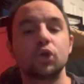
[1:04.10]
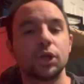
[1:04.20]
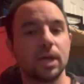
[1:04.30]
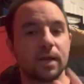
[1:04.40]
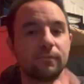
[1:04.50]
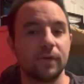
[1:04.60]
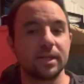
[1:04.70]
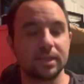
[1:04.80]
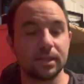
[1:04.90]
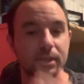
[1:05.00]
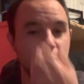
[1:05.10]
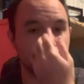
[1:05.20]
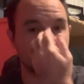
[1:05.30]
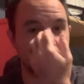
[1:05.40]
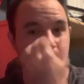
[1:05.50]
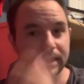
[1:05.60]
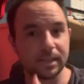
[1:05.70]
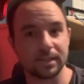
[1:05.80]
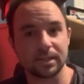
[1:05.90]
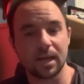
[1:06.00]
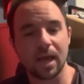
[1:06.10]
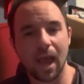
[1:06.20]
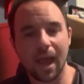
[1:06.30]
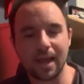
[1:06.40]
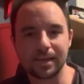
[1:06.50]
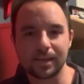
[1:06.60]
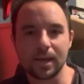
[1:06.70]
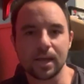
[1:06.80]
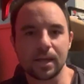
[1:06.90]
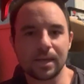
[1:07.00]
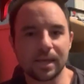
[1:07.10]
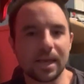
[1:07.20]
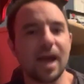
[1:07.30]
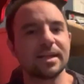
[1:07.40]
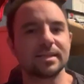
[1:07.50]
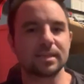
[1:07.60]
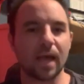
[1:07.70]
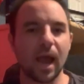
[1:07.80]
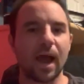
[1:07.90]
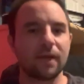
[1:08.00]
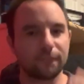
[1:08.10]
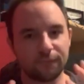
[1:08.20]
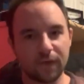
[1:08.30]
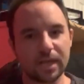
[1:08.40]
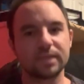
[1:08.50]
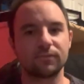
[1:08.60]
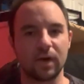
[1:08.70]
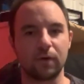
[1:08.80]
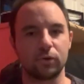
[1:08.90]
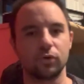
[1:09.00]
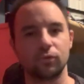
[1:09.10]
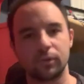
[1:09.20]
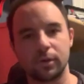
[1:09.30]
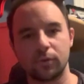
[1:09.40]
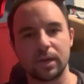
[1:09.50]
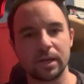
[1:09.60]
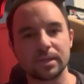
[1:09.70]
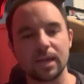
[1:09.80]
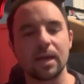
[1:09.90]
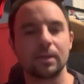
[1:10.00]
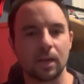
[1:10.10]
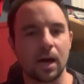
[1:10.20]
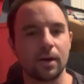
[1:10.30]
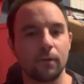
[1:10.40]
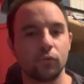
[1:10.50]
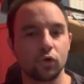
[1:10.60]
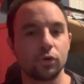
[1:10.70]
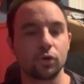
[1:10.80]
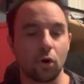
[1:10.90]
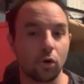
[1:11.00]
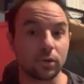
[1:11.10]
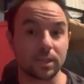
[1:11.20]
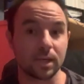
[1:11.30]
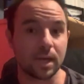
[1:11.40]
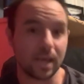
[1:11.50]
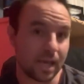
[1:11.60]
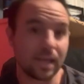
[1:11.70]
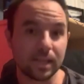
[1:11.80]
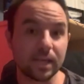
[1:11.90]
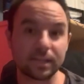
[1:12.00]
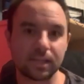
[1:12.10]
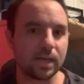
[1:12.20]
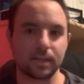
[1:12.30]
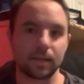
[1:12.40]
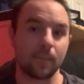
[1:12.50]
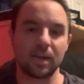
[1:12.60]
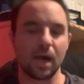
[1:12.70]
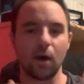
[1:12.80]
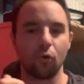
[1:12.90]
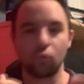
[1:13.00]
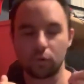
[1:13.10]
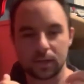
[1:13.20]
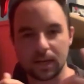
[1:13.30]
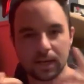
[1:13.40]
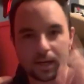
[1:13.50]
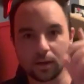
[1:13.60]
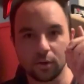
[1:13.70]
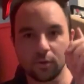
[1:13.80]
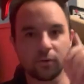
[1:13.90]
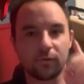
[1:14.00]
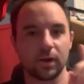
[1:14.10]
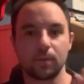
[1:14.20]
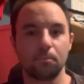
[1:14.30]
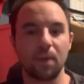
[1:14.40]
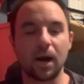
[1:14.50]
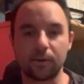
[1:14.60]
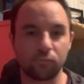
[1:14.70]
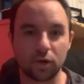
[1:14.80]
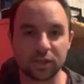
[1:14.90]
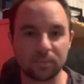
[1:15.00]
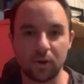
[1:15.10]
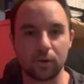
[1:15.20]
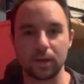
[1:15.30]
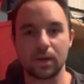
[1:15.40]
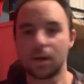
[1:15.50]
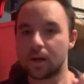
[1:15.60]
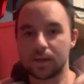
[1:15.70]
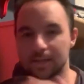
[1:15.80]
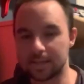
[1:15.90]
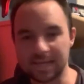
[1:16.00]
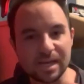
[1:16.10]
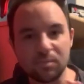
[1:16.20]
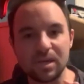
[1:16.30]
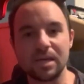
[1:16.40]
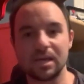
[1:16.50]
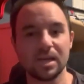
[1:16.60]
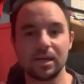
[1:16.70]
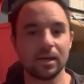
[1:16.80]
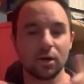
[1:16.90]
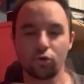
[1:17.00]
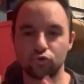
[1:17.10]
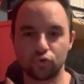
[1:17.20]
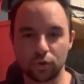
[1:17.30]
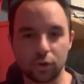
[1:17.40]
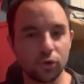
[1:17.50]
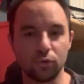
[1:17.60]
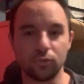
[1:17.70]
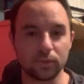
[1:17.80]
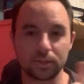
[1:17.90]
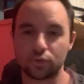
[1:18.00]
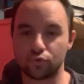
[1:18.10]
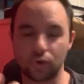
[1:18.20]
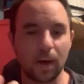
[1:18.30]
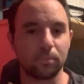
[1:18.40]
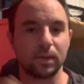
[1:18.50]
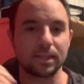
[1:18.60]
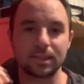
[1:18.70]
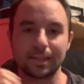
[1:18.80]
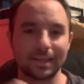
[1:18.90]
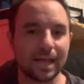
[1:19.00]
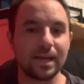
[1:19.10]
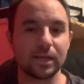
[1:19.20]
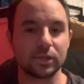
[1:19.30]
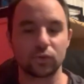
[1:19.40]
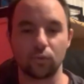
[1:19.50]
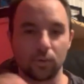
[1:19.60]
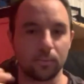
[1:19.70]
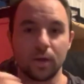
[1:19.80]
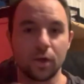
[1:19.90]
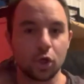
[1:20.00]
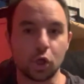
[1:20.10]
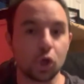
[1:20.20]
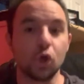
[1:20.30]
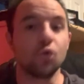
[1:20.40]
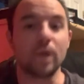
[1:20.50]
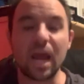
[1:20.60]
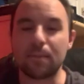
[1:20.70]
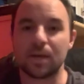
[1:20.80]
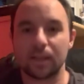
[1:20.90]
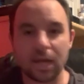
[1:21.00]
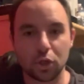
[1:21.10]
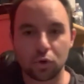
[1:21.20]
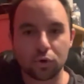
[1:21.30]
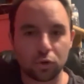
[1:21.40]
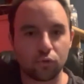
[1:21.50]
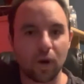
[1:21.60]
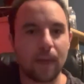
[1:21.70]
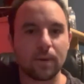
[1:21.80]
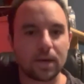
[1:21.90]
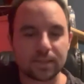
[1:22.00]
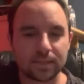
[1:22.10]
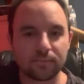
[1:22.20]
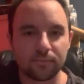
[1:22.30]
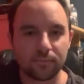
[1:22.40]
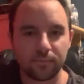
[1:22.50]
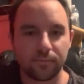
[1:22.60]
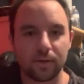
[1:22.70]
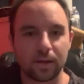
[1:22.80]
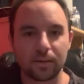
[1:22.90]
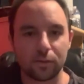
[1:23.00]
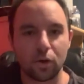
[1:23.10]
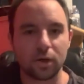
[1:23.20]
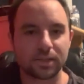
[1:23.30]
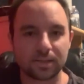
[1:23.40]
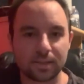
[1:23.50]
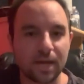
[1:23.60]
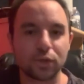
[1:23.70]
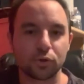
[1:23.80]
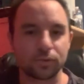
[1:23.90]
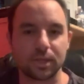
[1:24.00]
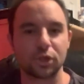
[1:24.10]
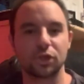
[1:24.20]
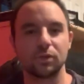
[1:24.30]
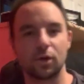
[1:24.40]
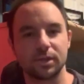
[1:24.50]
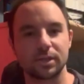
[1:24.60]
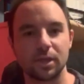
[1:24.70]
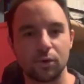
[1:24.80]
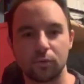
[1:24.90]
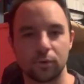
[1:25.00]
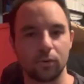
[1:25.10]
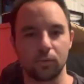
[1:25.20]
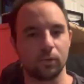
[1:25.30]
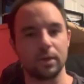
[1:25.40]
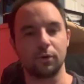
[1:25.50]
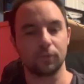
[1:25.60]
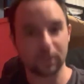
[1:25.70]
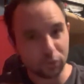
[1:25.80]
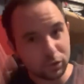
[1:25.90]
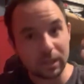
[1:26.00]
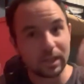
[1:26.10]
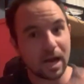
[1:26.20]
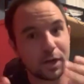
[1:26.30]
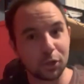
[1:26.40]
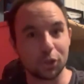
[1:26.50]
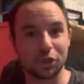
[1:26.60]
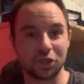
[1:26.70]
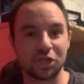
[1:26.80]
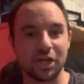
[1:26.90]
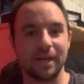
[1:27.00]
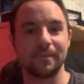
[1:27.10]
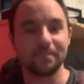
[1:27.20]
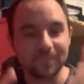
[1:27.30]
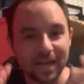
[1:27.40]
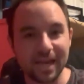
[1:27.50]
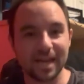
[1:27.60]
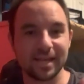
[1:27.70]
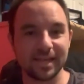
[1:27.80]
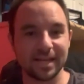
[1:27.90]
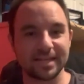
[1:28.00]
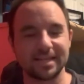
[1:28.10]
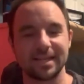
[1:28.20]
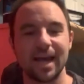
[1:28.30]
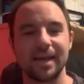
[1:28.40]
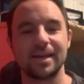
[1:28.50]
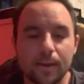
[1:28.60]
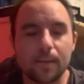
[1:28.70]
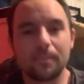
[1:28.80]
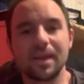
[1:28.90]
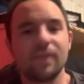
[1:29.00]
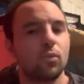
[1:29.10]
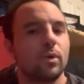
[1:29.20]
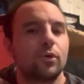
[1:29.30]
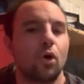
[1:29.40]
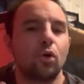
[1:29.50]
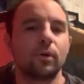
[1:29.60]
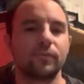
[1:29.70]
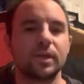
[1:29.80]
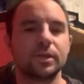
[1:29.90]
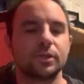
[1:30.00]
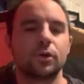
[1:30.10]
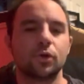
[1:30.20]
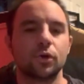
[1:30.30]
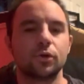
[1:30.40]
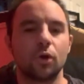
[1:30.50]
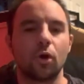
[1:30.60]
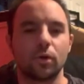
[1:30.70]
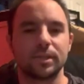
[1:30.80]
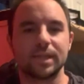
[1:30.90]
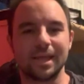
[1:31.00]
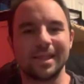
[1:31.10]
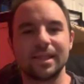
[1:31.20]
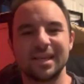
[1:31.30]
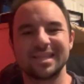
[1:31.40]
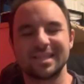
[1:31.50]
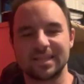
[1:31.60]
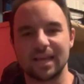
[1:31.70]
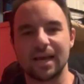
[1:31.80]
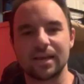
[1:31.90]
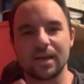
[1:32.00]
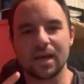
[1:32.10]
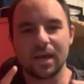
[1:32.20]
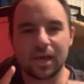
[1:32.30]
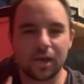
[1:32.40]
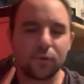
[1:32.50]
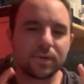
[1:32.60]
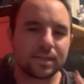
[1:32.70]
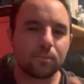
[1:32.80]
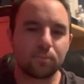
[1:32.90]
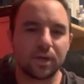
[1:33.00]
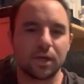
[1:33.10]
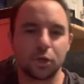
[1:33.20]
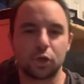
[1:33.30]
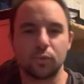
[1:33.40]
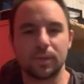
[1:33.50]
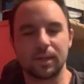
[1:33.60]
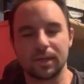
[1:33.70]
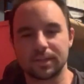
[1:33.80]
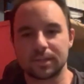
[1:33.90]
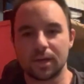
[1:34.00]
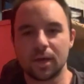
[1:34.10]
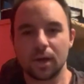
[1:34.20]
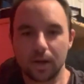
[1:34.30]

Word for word: should not invest in this year's Mega Tins. And yes, at face value, there is a lot of good cards in these tins. I mean, hell, we're getting fucking Pot of Prosperity, DPE, Dragoons, Droplets, Lightning Storm, you name it. Like your, your grandma's fucking lost dentures that she lost a year ago are in here. Like there's a lot of good shit in this set. But even with all of these good cards in this set, here is the big issue with this.